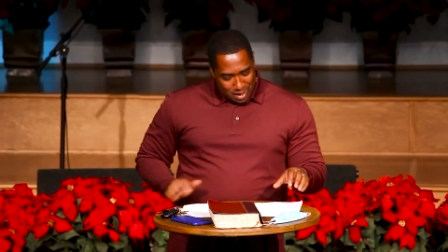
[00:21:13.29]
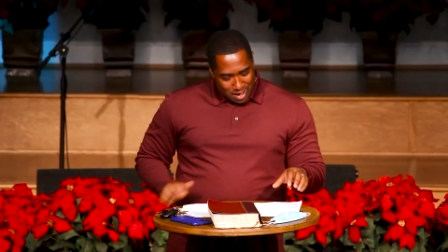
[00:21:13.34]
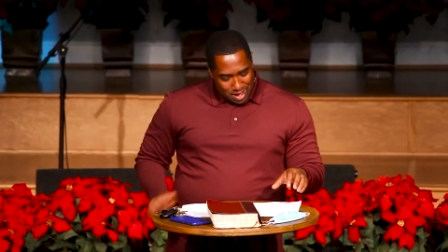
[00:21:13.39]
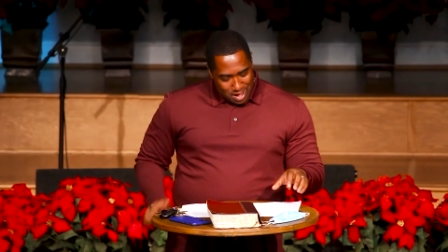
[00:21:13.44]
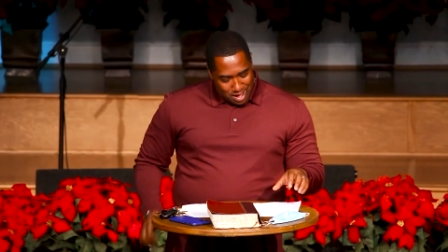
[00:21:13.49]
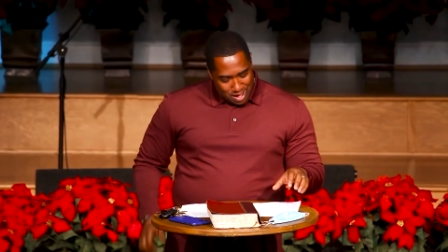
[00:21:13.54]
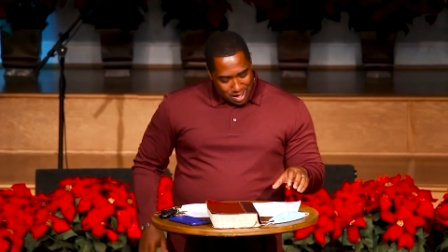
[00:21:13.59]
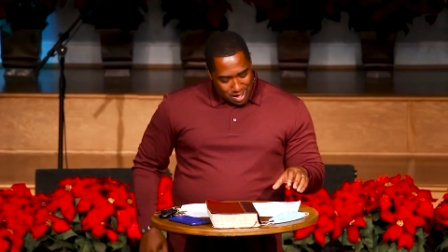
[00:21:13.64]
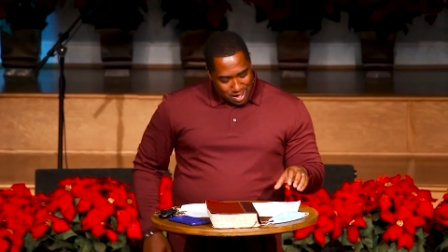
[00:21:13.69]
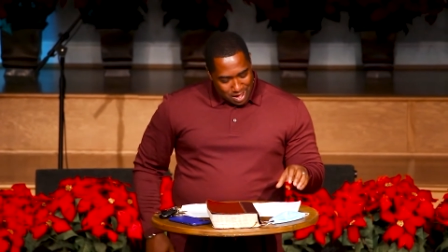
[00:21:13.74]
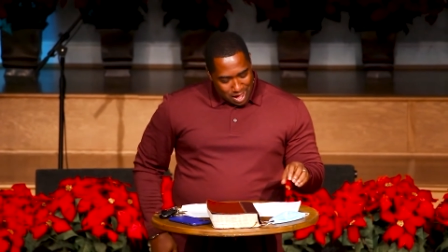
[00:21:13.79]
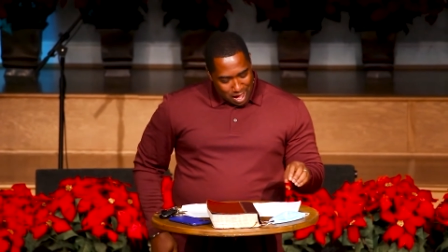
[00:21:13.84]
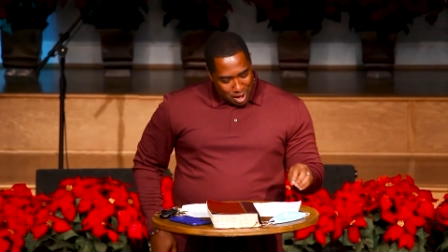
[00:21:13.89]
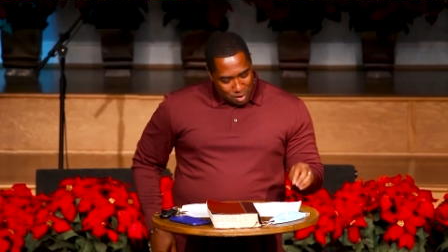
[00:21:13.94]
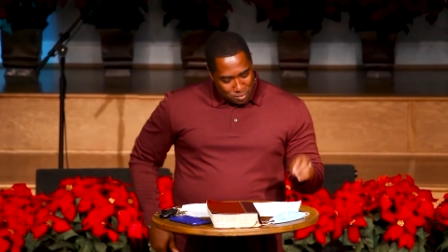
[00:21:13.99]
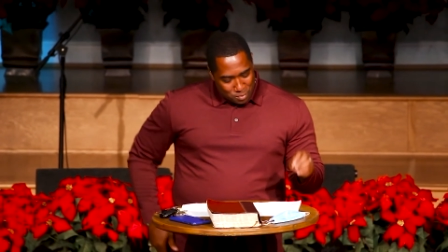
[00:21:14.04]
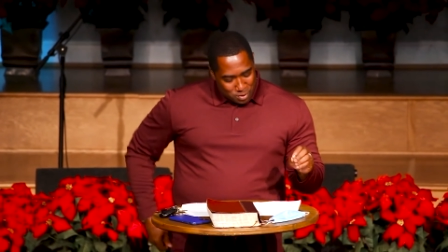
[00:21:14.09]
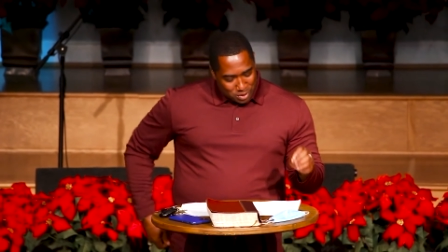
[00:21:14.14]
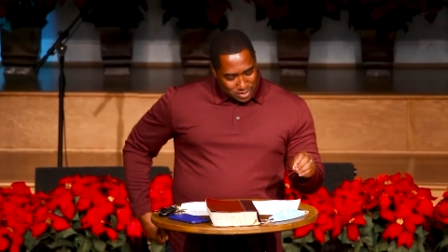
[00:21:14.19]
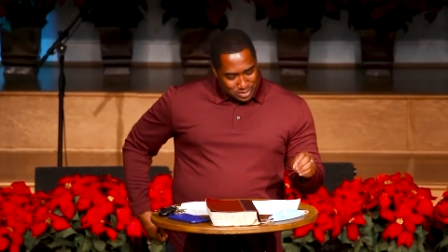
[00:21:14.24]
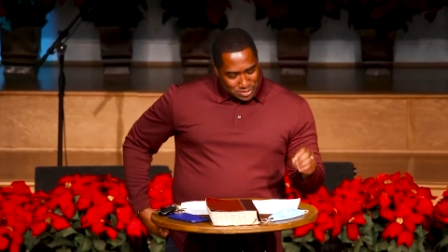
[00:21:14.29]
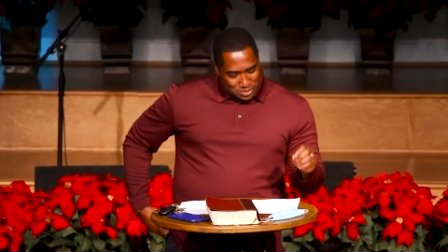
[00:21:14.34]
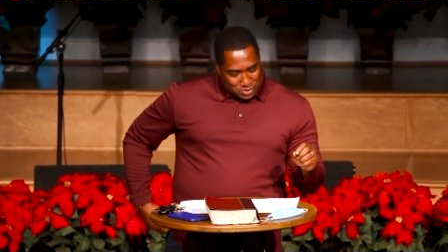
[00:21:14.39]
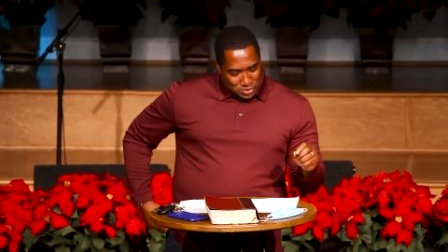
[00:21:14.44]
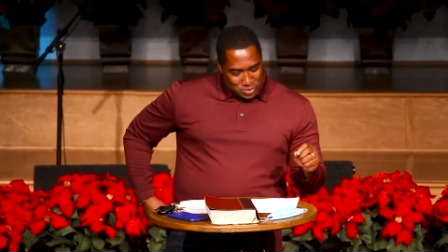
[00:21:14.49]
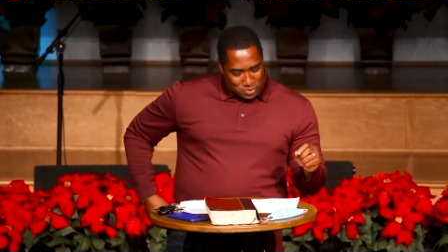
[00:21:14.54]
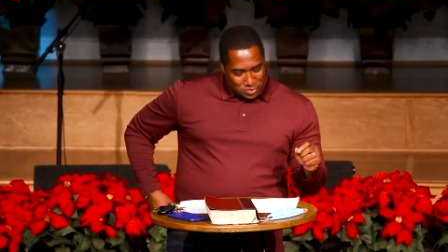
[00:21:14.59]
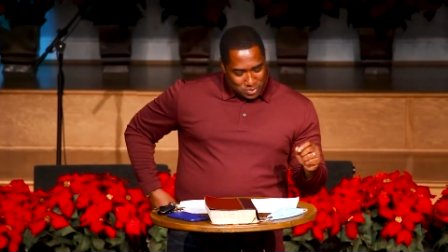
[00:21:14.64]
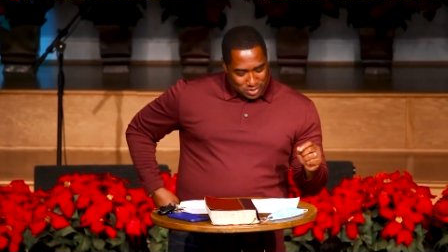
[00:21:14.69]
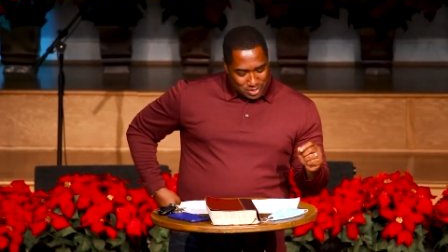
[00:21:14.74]
uh, I want
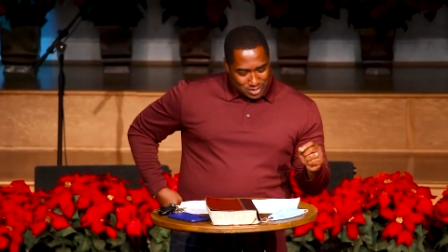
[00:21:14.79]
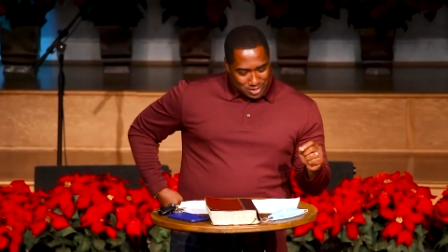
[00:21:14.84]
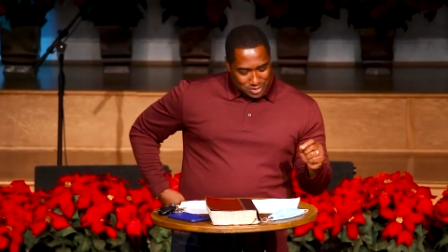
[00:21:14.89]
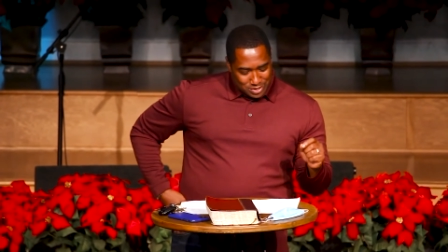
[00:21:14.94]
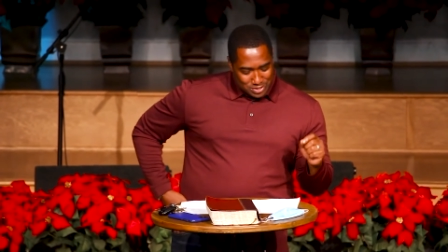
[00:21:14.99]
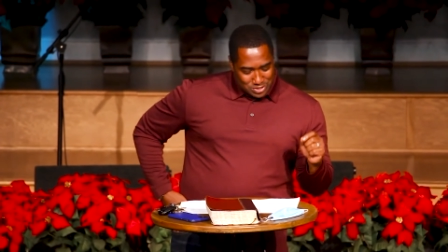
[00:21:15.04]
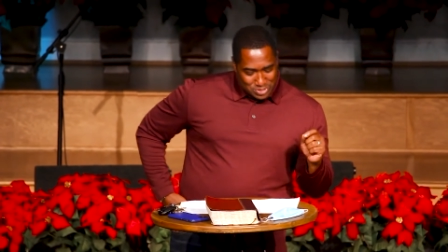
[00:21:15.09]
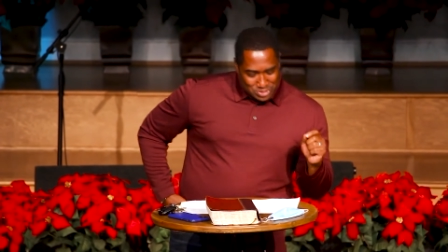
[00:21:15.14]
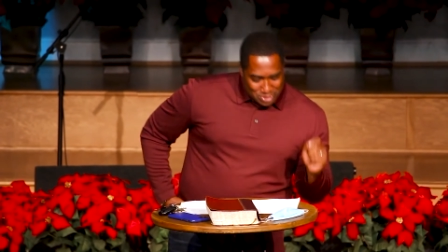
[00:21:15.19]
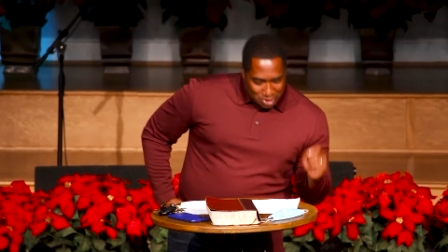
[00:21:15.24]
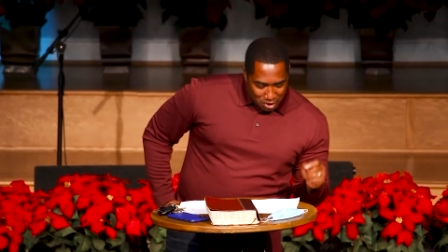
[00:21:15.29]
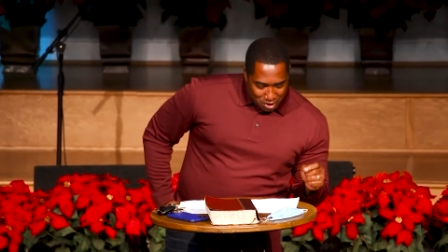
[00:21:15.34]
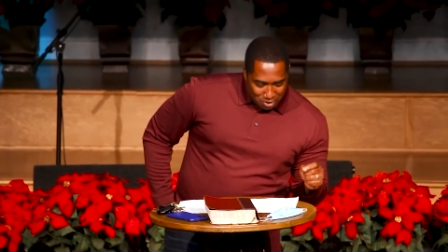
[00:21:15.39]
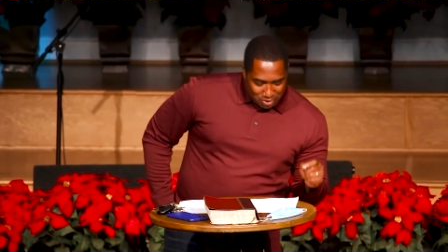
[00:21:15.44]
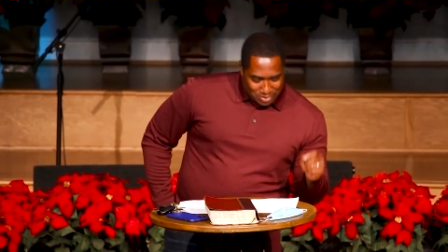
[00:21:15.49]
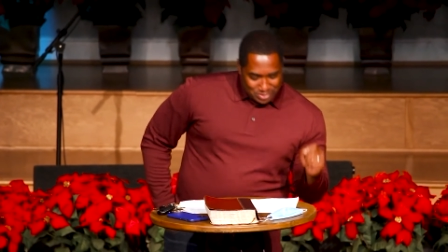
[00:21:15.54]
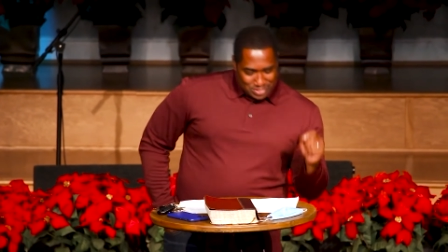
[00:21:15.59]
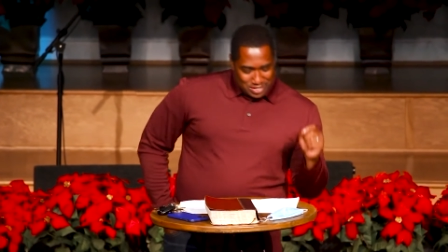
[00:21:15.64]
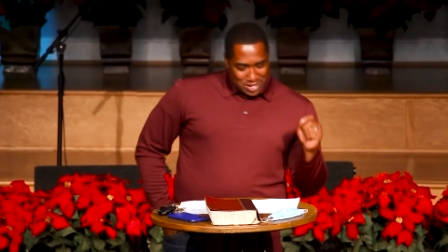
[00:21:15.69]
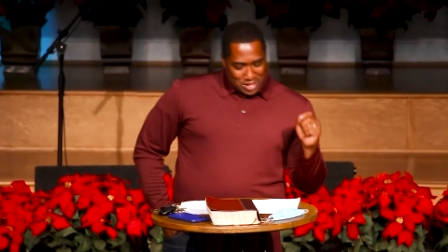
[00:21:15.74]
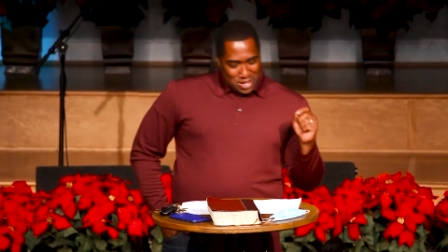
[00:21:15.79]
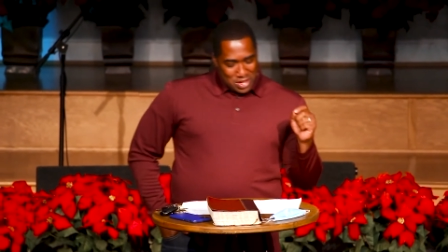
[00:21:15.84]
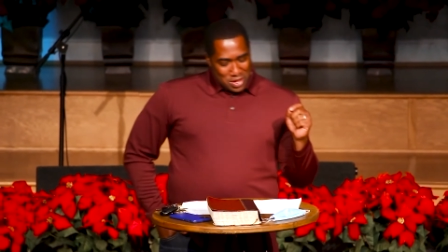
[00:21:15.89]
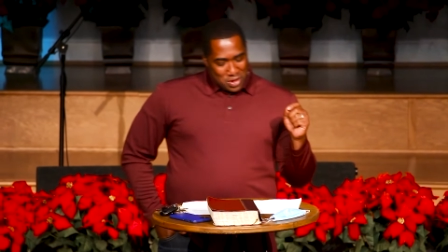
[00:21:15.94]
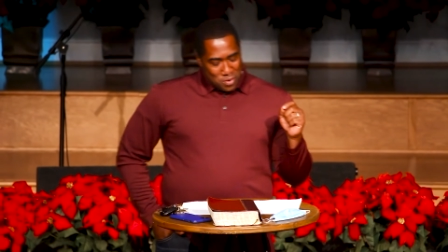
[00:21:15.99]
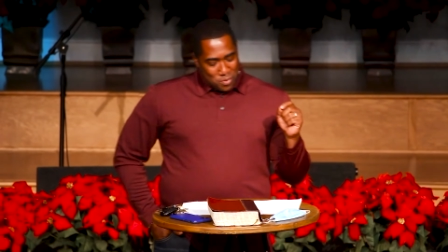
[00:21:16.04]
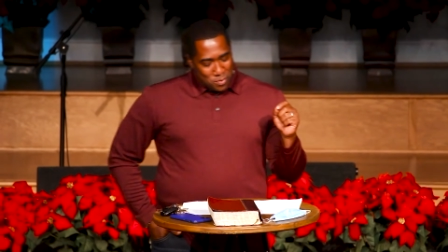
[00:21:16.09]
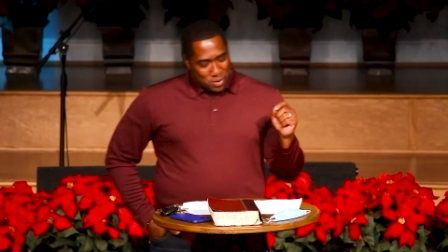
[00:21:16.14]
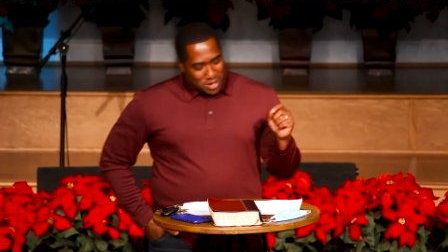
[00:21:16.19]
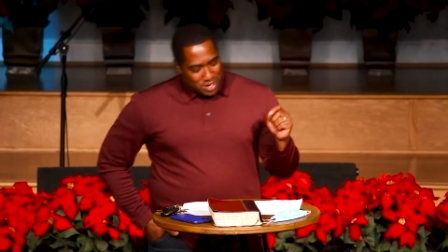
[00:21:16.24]
to start
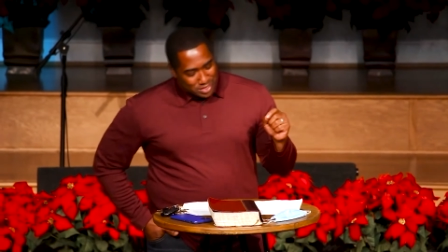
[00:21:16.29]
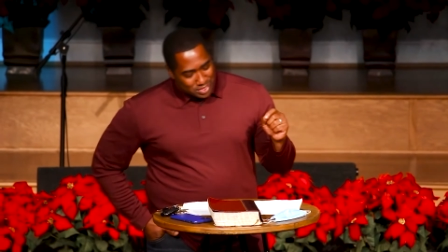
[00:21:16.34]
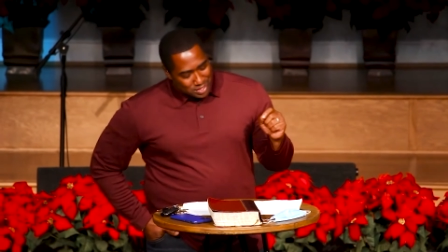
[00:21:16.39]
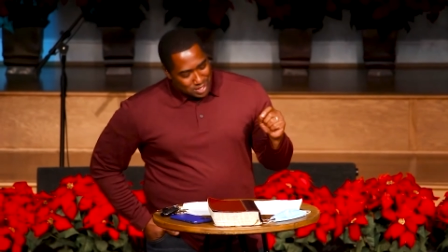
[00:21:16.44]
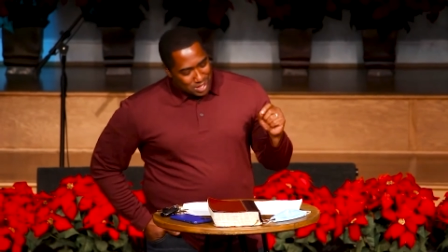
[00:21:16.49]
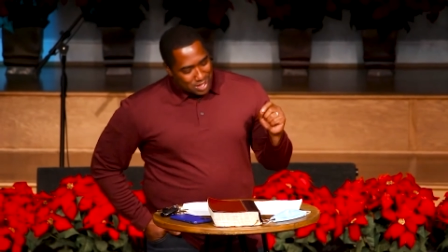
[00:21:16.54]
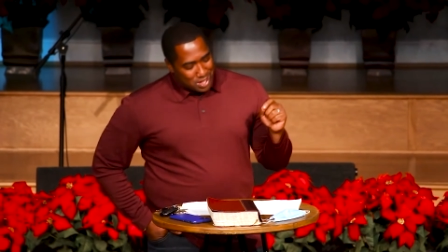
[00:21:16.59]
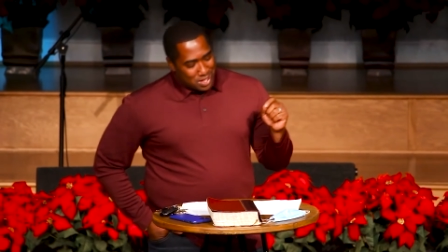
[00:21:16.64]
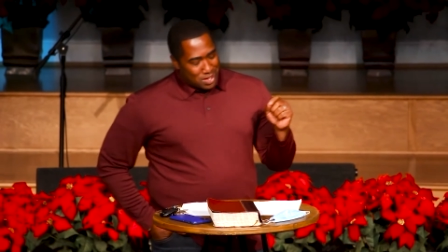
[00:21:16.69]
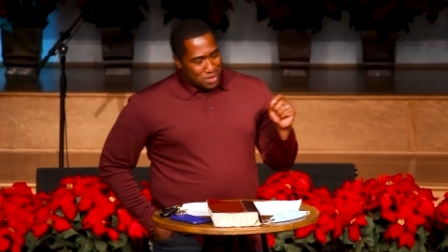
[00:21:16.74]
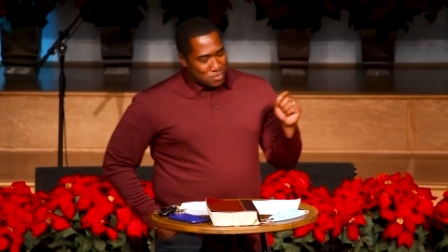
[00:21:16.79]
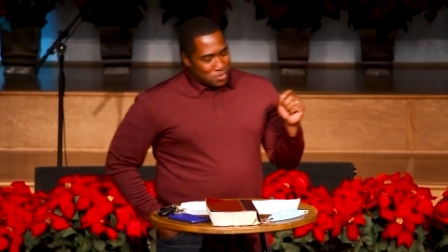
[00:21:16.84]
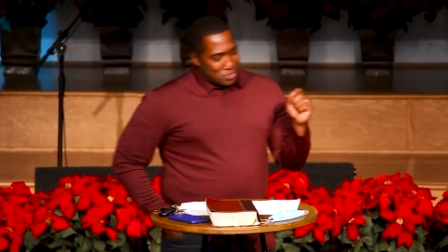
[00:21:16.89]
with, uh,